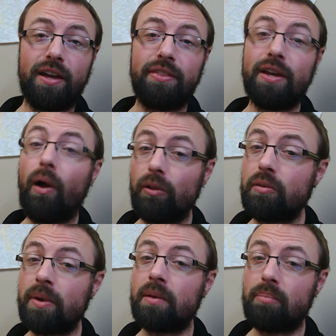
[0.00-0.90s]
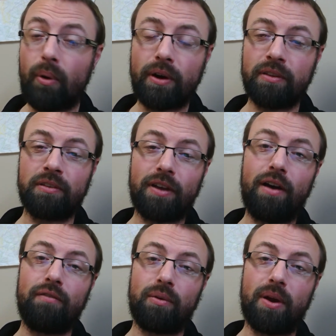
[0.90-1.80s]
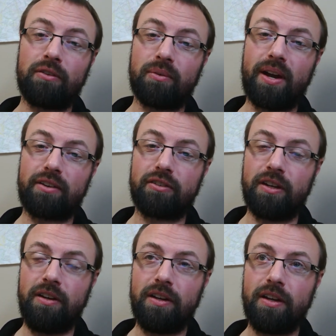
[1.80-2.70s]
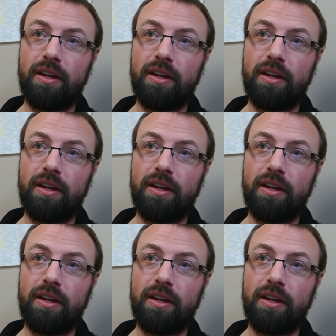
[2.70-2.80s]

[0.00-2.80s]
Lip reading: the ultimate importance of the resurrection.